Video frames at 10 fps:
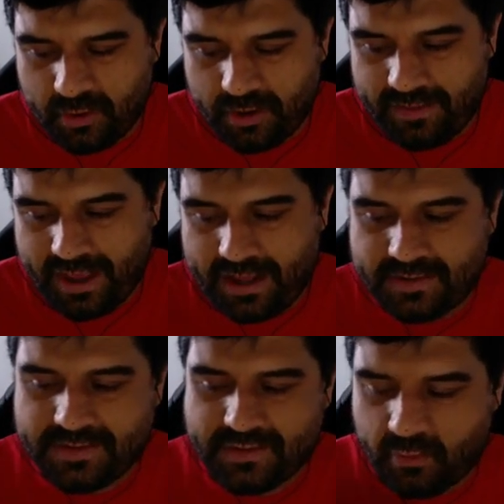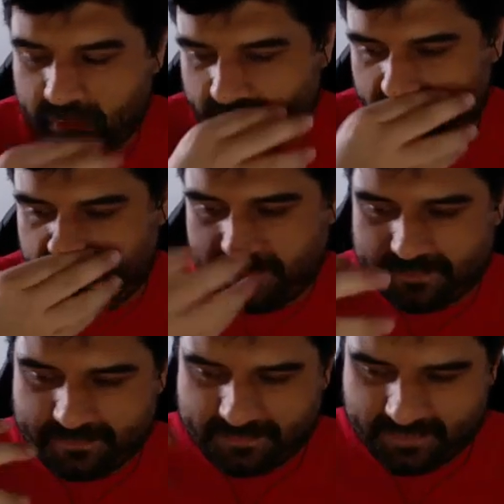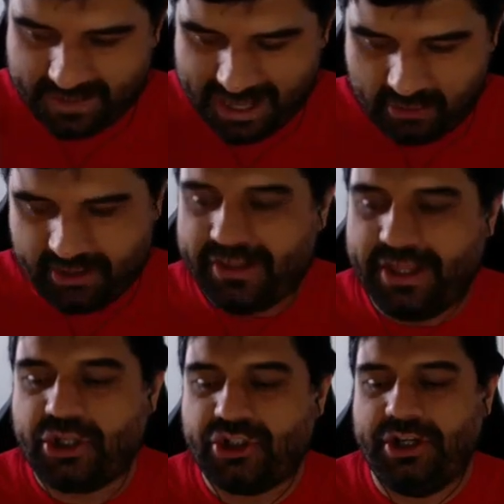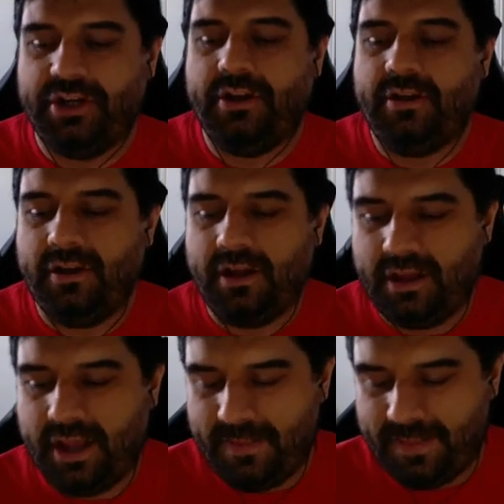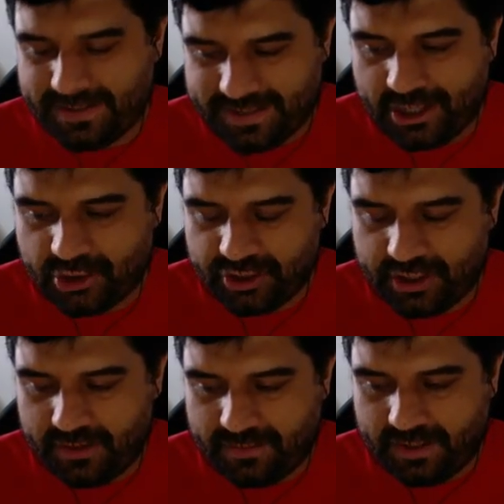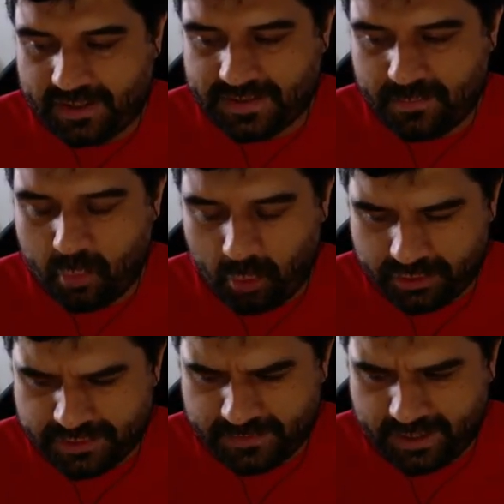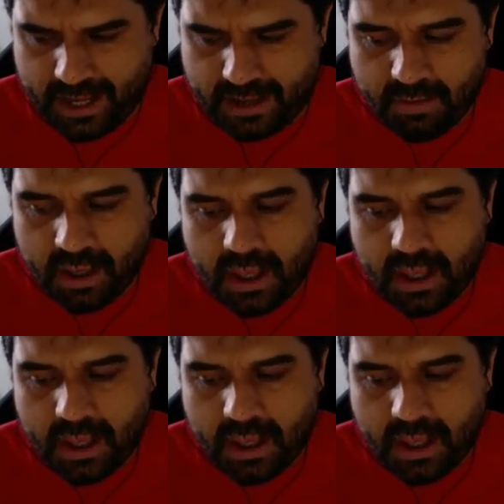that sort of calculation and that tension. I think it's important to the game.